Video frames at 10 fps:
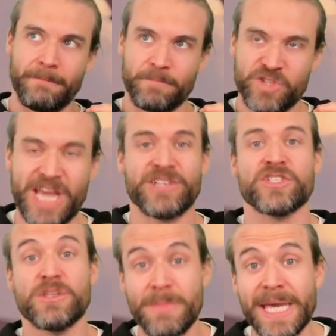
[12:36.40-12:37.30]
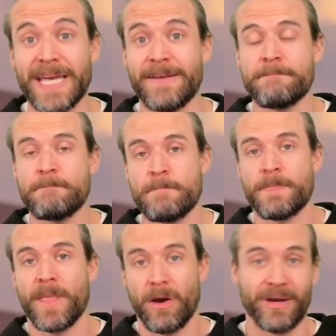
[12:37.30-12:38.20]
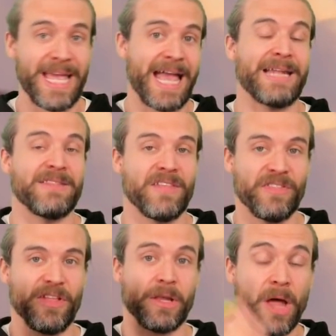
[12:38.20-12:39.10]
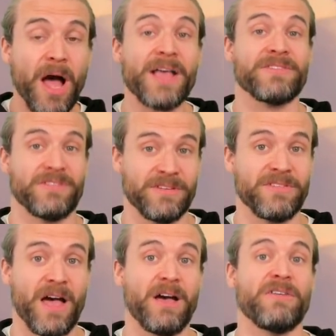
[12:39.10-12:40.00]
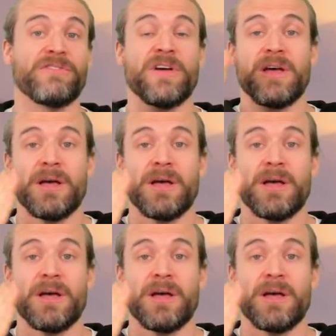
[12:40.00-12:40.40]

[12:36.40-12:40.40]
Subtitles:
changes to me are, again, the losses of